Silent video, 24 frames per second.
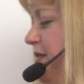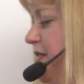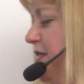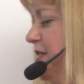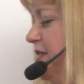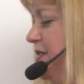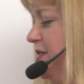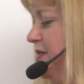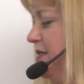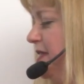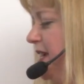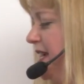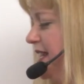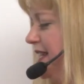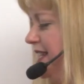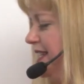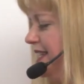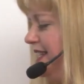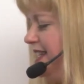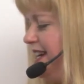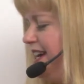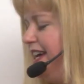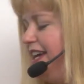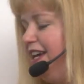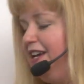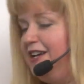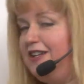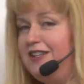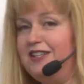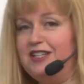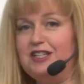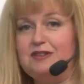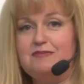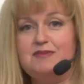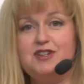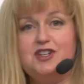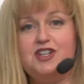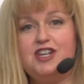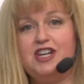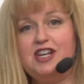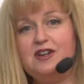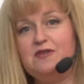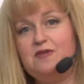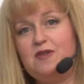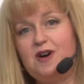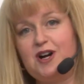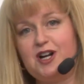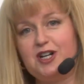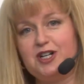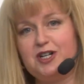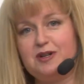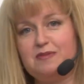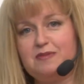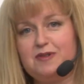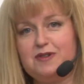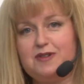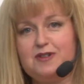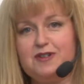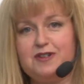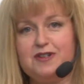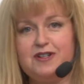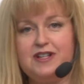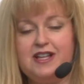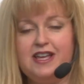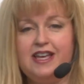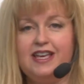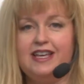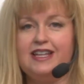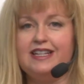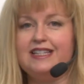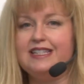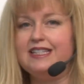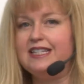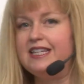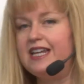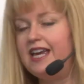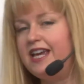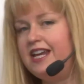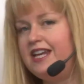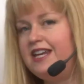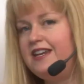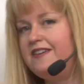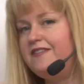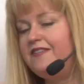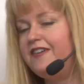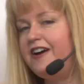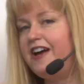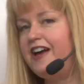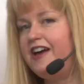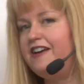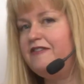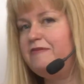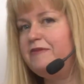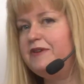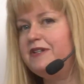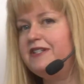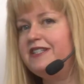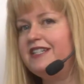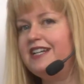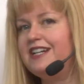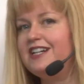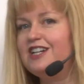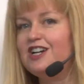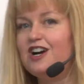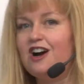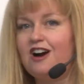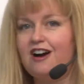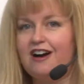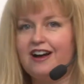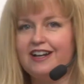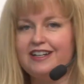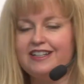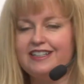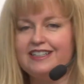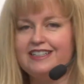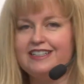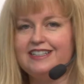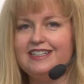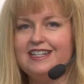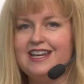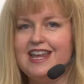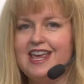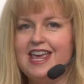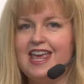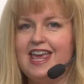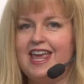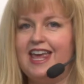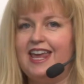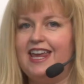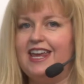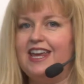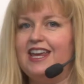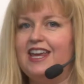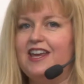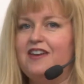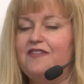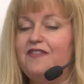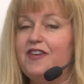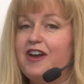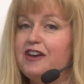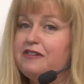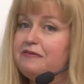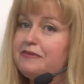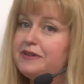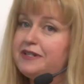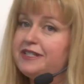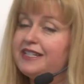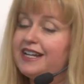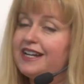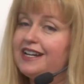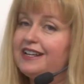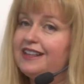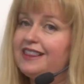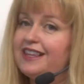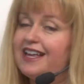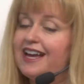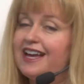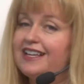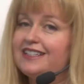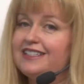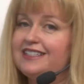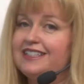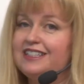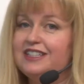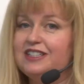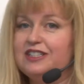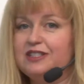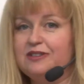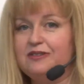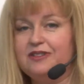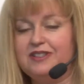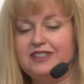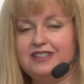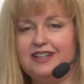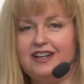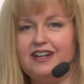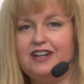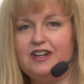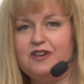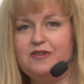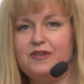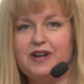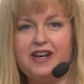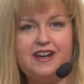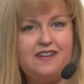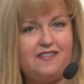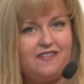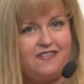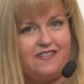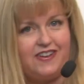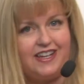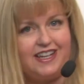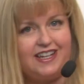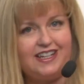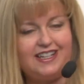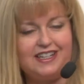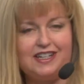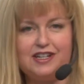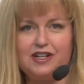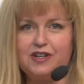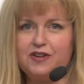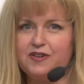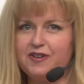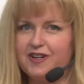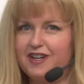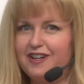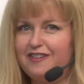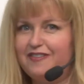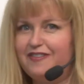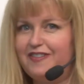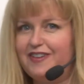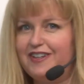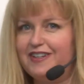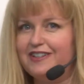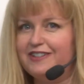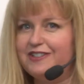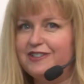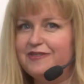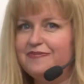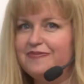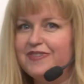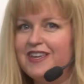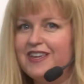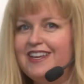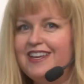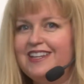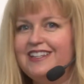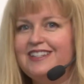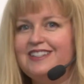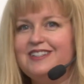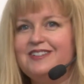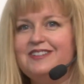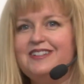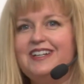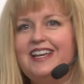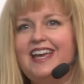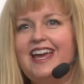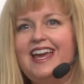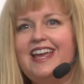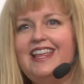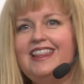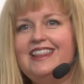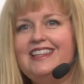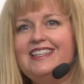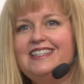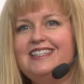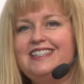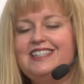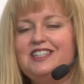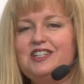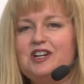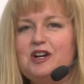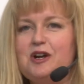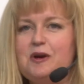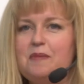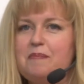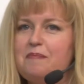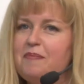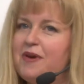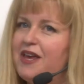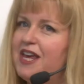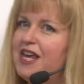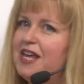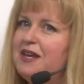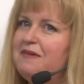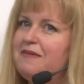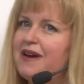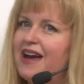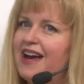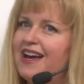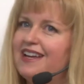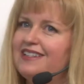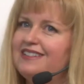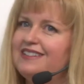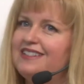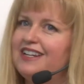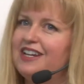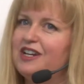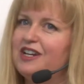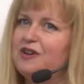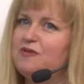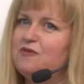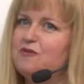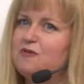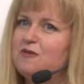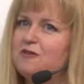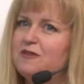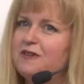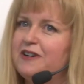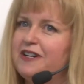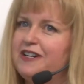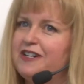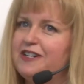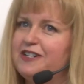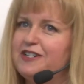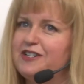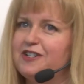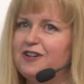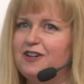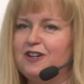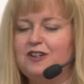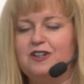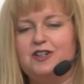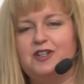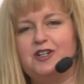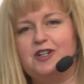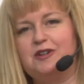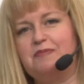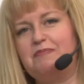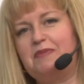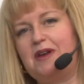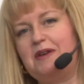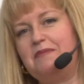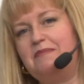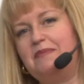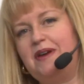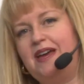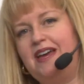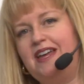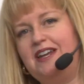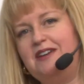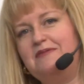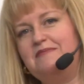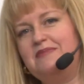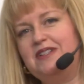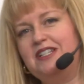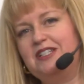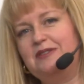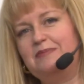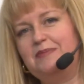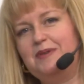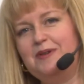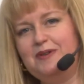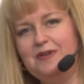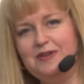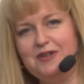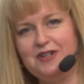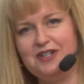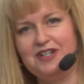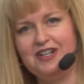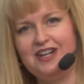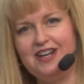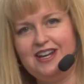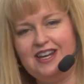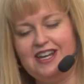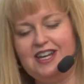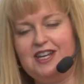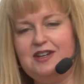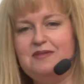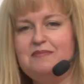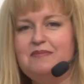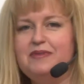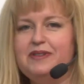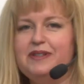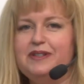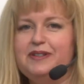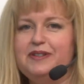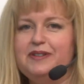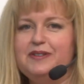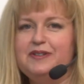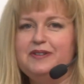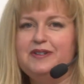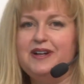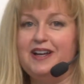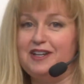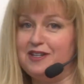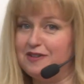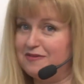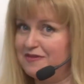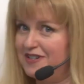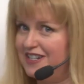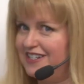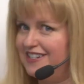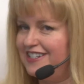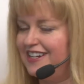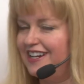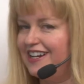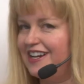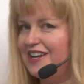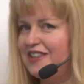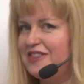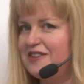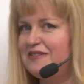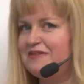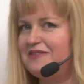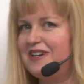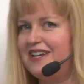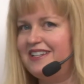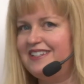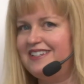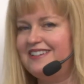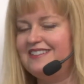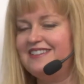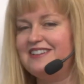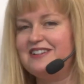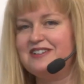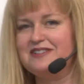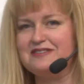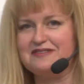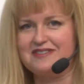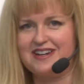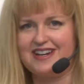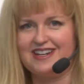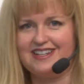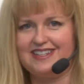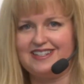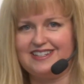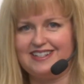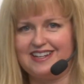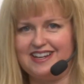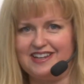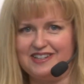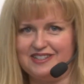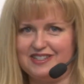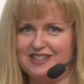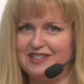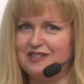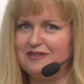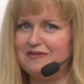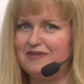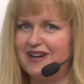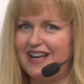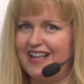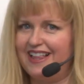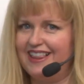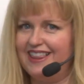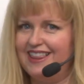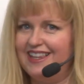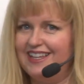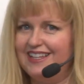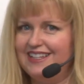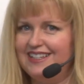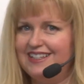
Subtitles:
it's a great style, it's machine washable, it's 95% cotton, and 5% elastin, so it's got a great fit and a great feel. So again, this is our Babe Aztec Warrior Dog Shirt by Penn plus Pooch in Blue, and you want to check out the rest of their great styles as well.